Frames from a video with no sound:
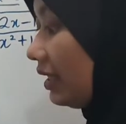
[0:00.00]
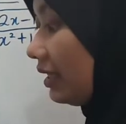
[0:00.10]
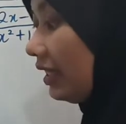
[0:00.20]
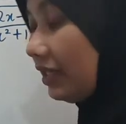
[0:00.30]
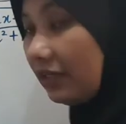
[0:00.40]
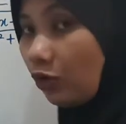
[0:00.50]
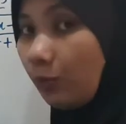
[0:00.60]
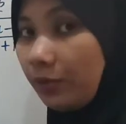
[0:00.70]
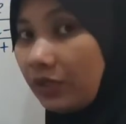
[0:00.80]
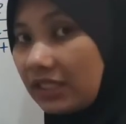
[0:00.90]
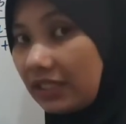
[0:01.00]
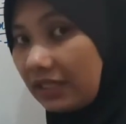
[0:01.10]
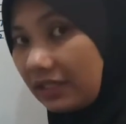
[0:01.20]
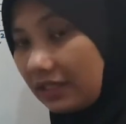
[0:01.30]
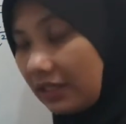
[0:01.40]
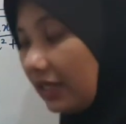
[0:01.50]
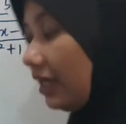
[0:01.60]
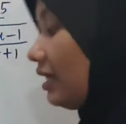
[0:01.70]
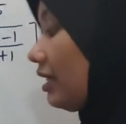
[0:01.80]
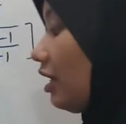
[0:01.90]
again the operation.
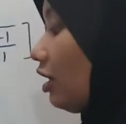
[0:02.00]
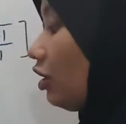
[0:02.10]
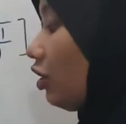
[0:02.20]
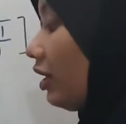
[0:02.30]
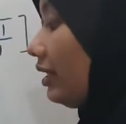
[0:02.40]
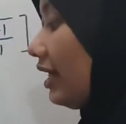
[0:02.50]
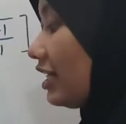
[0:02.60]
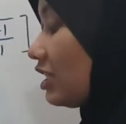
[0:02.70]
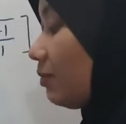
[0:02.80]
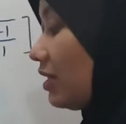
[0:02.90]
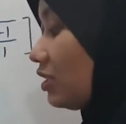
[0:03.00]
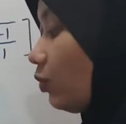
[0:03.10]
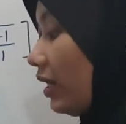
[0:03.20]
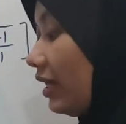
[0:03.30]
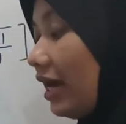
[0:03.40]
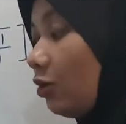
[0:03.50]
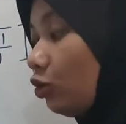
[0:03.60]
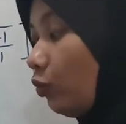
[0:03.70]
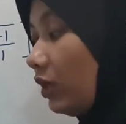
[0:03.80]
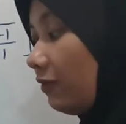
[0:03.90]
Okay, ln x plus 1. How
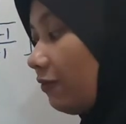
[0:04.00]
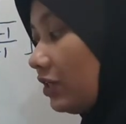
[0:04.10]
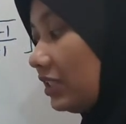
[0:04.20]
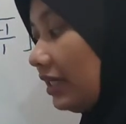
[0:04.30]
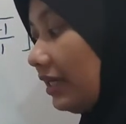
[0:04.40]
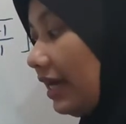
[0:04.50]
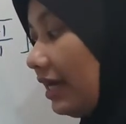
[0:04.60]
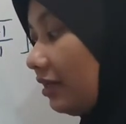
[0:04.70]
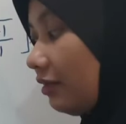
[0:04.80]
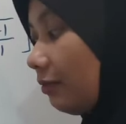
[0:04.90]
do we differentiate that?